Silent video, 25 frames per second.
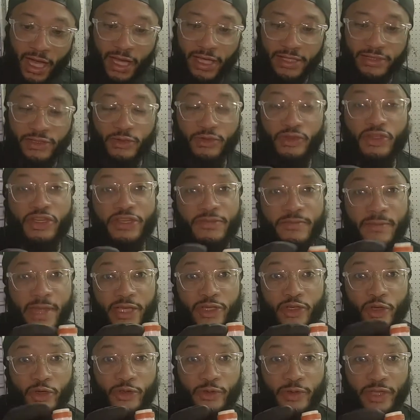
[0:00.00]
So just make
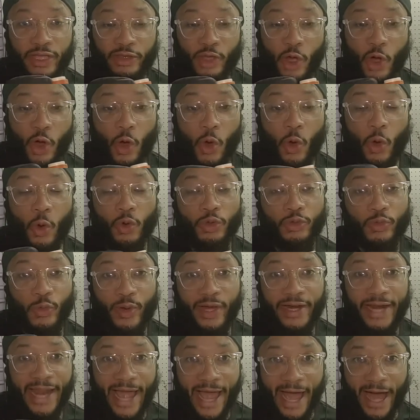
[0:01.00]
sure you get the old
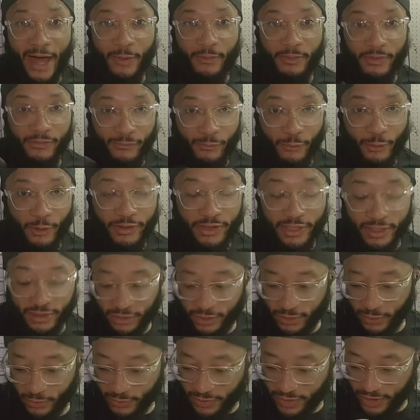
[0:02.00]
one out before this
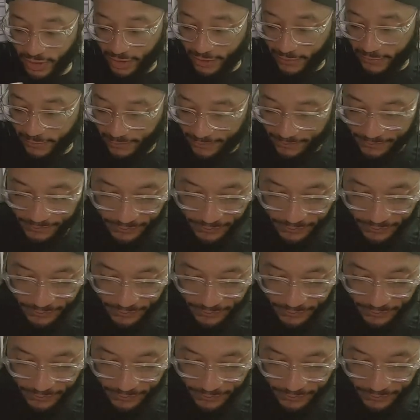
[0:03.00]
goes in.